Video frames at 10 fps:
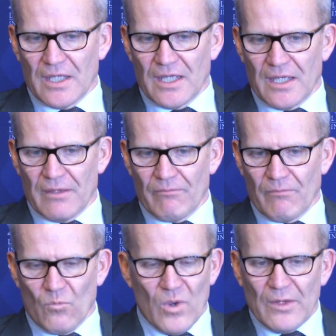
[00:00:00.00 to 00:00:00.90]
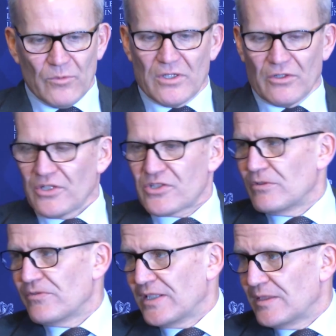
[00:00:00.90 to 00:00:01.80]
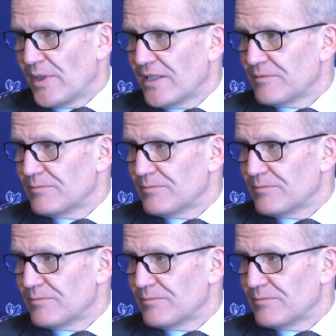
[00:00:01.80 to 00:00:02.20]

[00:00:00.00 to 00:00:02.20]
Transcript: uh, one, we're not going to solve that debate.